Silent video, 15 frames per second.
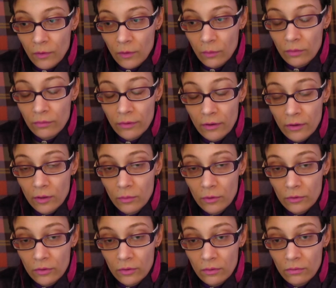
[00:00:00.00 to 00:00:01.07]
were very
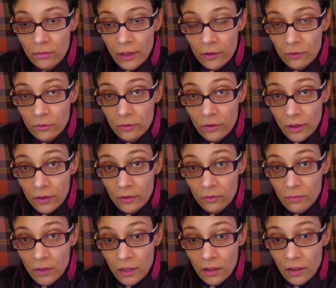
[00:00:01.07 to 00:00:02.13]
abusive, exorcised
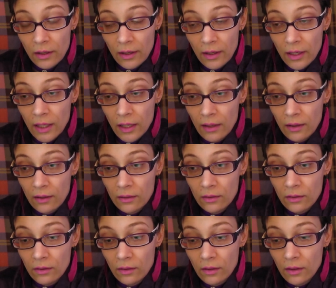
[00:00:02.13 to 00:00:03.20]
me, and